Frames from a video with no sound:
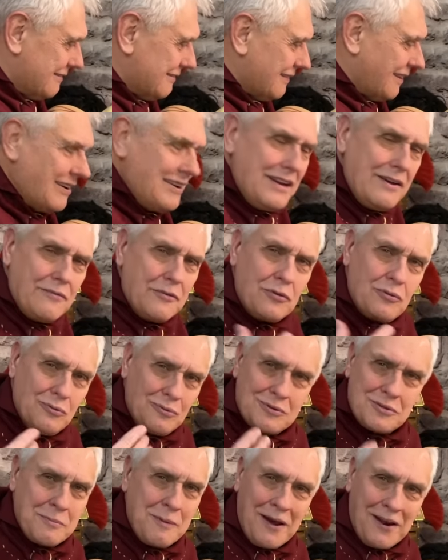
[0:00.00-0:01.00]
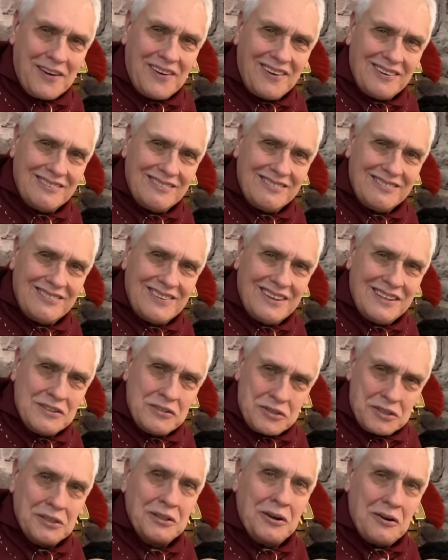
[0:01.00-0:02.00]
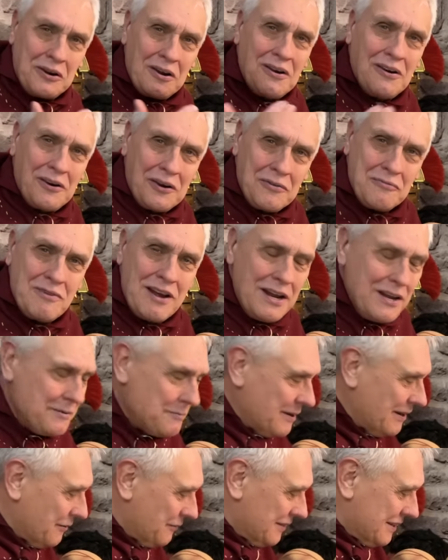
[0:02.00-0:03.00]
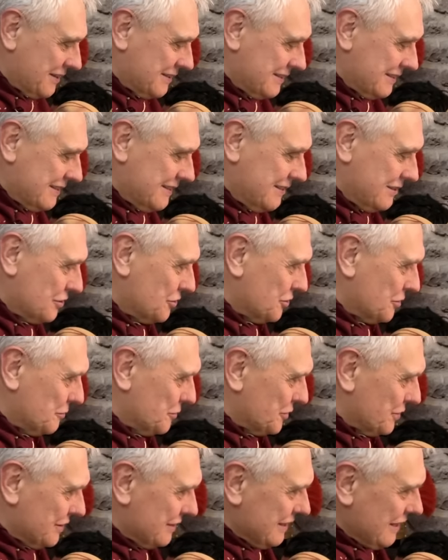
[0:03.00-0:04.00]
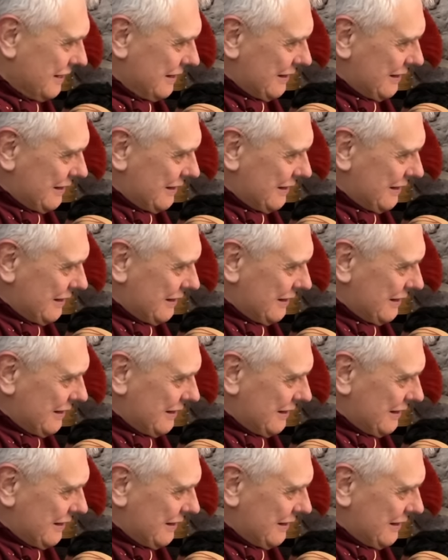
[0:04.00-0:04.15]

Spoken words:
I never thought about it until I read about these Egyptians.